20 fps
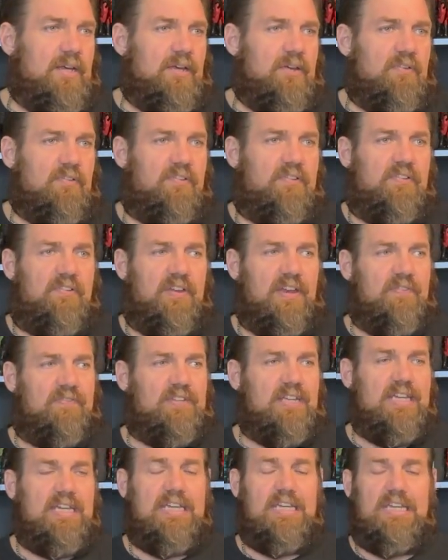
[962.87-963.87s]

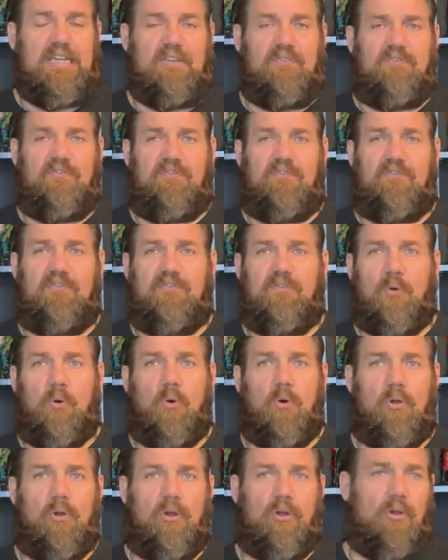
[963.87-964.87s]

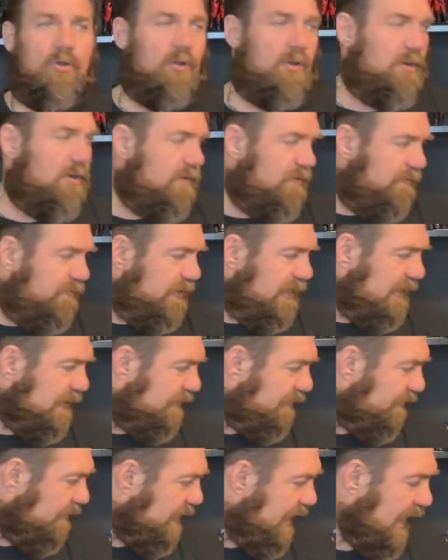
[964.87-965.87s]
54,
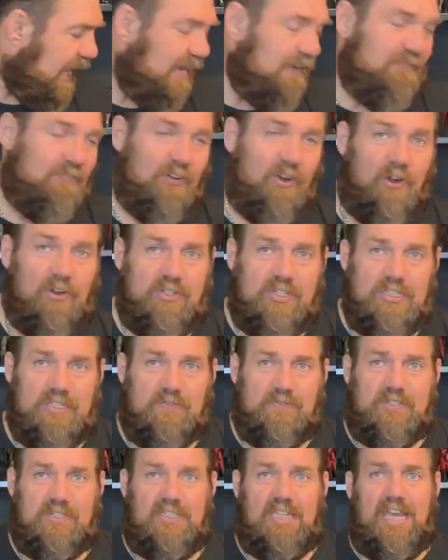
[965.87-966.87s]
55 versions
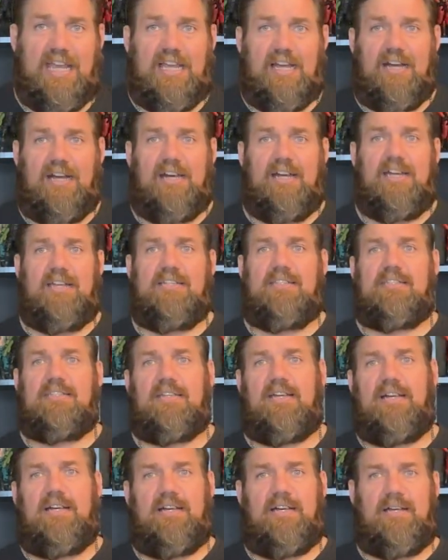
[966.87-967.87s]
of Snake Eyes.
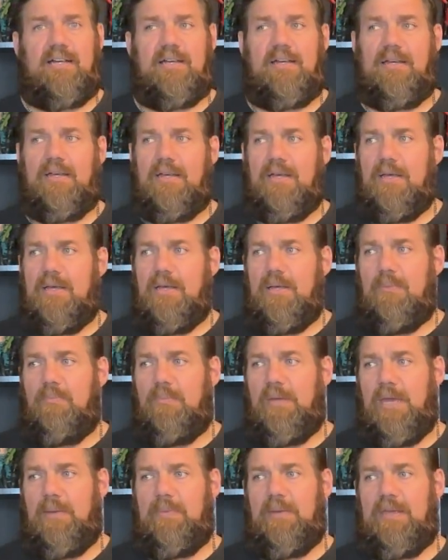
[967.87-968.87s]

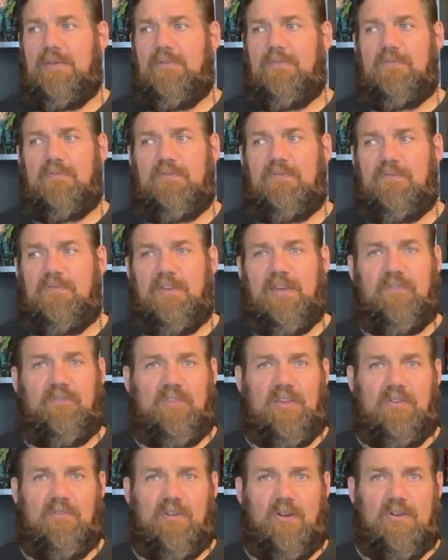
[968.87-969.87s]
Maybe
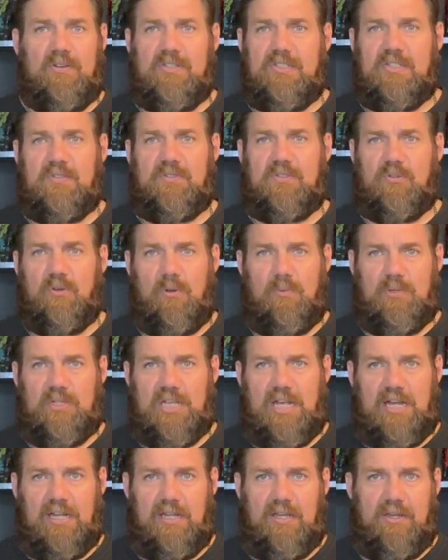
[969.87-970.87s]
50 versions of Storm
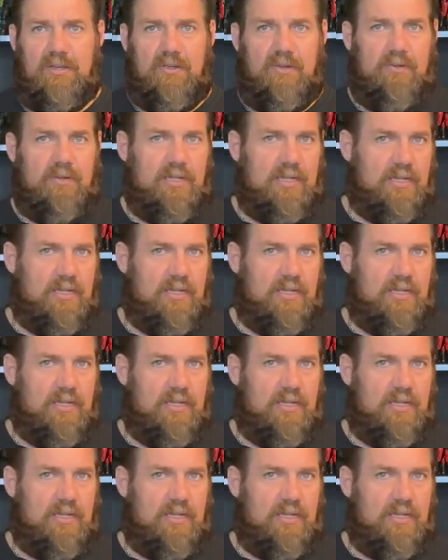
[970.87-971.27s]
Shadow.